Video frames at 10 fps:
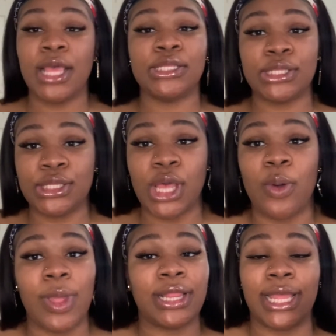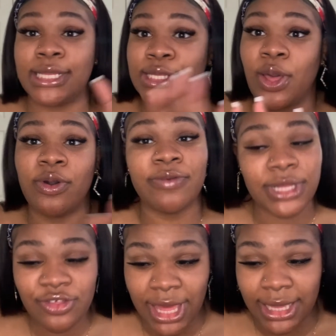So let's go over the
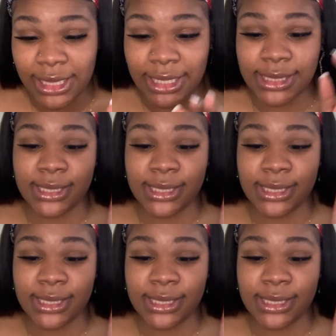checklist.